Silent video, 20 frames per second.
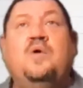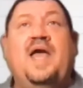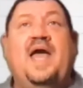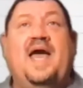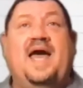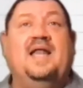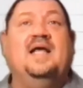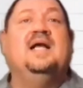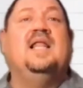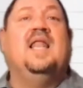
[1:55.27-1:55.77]
we
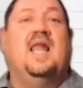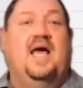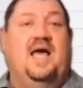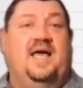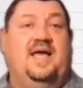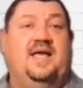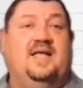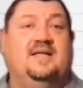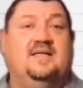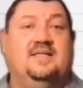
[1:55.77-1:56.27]
had a
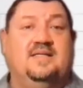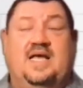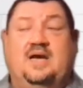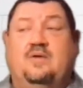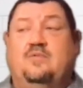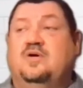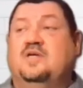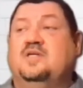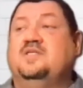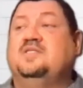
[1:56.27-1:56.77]
client that
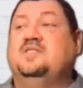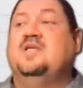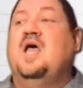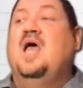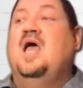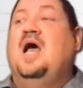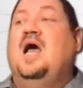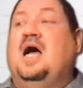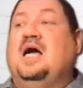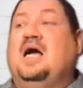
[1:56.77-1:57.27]
was
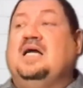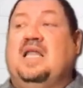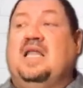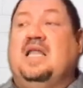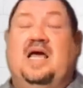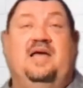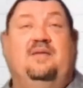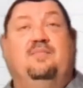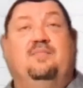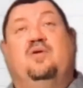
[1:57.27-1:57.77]
a
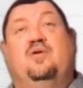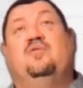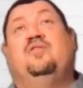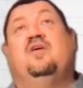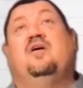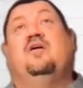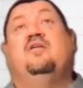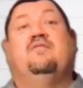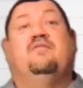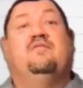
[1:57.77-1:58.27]
client both
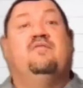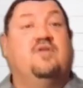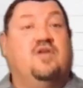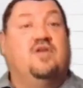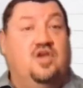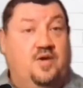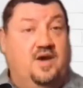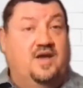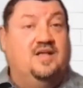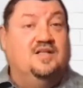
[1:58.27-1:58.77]
of
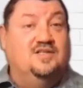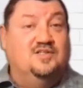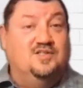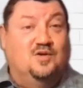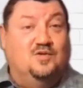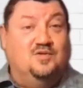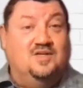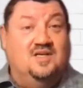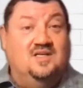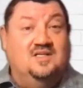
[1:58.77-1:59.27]
QA
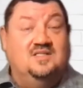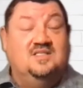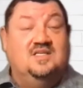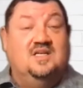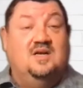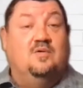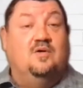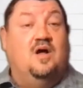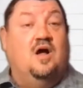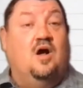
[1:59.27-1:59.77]
Consultants
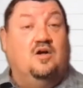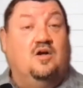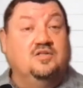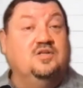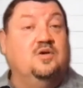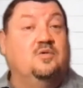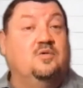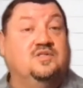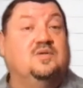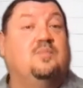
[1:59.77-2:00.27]
and
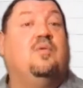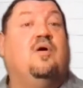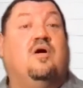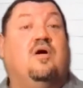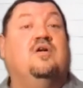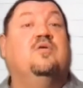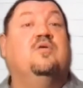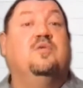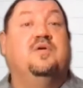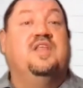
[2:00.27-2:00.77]
also was a
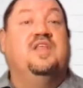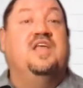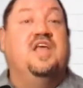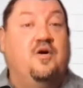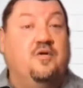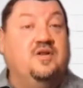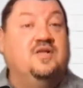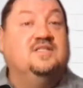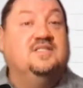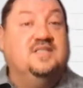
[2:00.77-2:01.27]
partner with
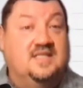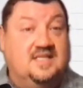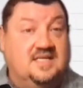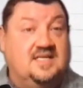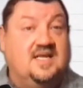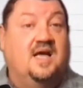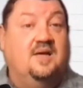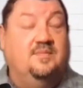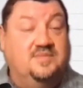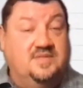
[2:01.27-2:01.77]
Neotis at the
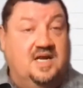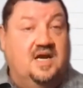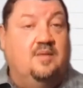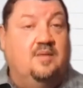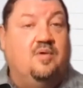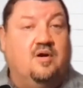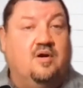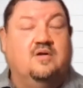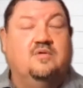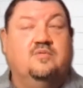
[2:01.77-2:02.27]
time, now a
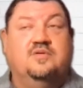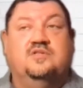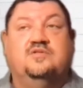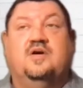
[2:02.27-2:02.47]
partner with